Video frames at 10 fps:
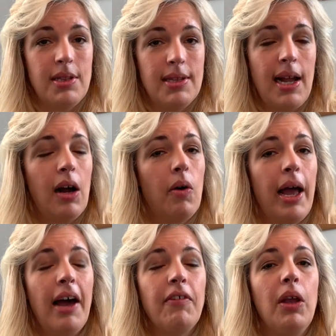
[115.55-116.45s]
now
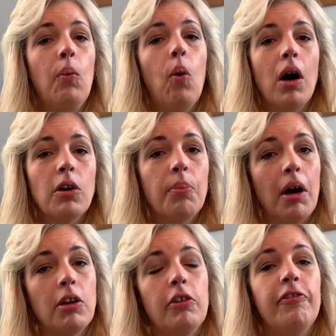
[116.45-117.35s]
have a water
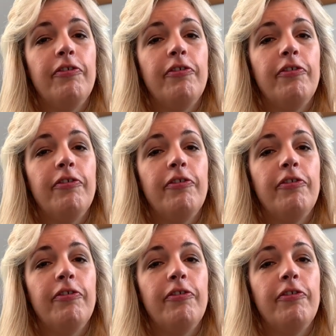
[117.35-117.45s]
bottle